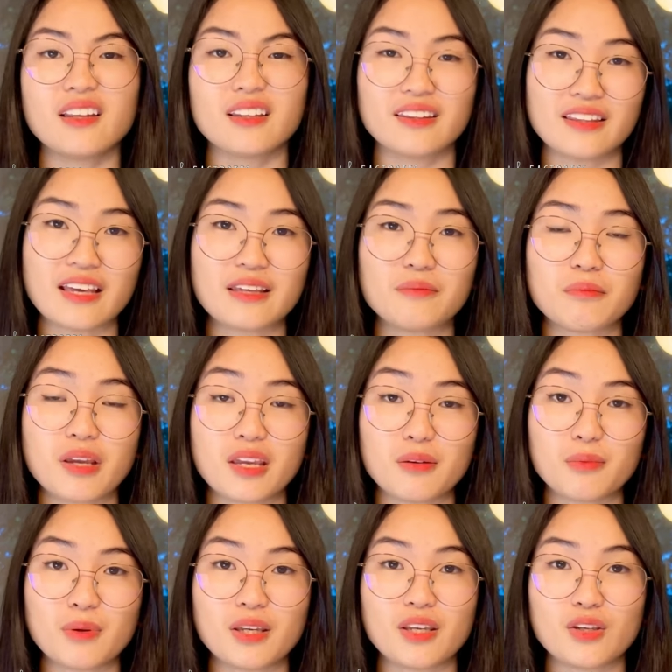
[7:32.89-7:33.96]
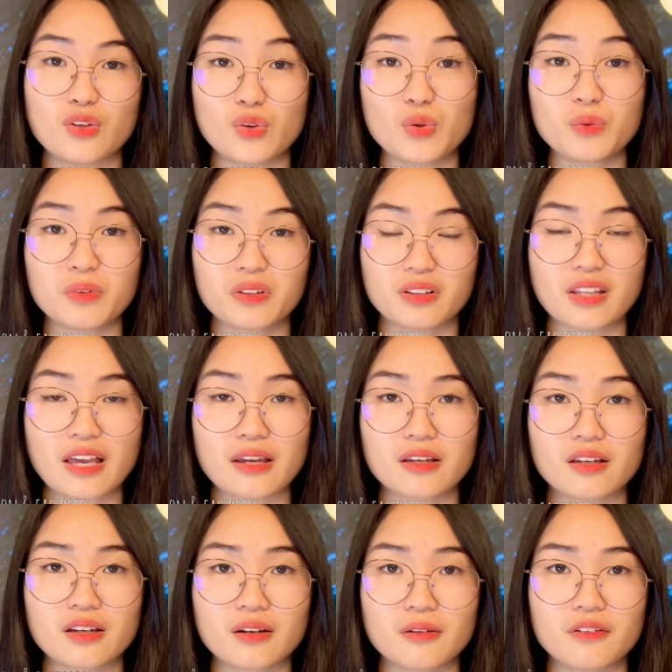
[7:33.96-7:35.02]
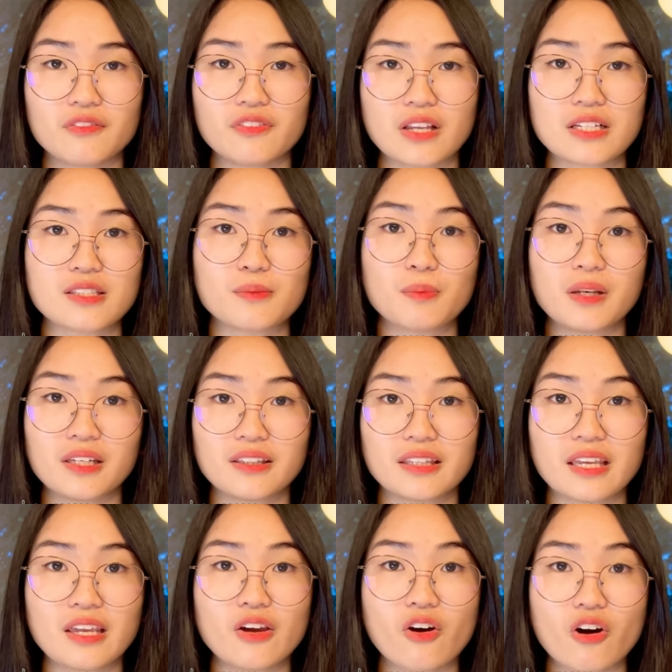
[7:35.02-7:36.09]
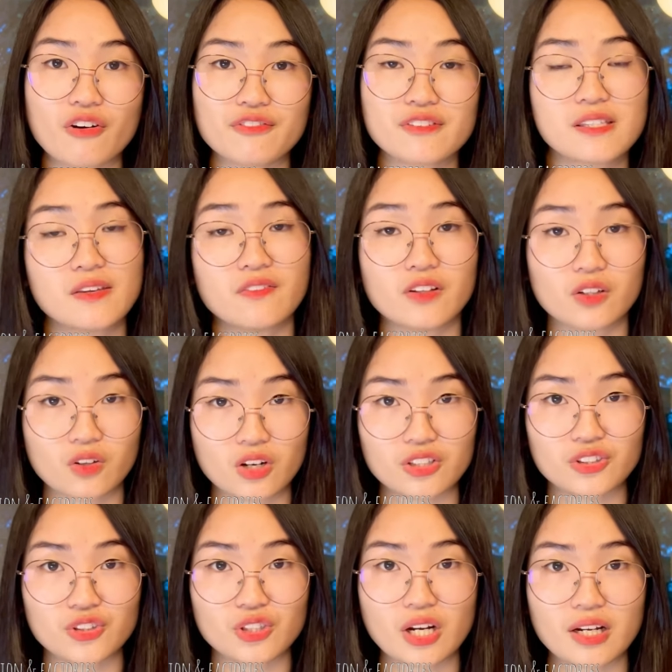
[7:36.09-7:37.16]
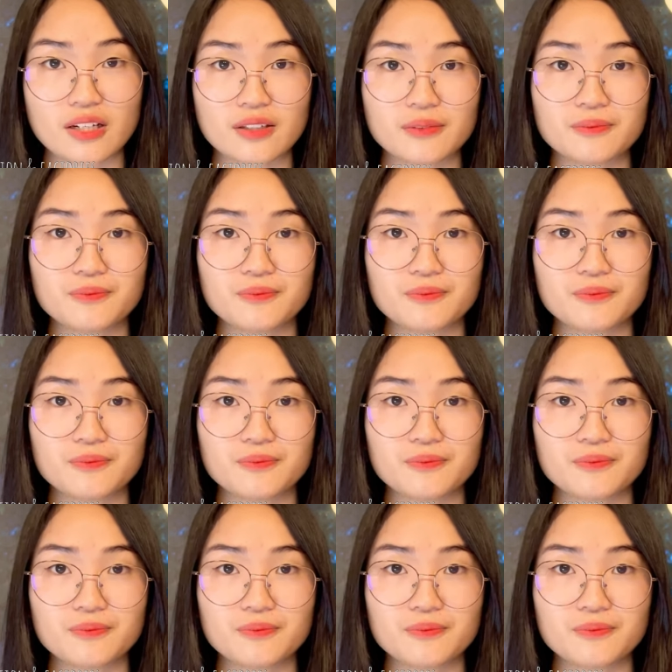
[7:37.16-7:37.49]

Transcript: then maybe you will like flexibility of civil contract.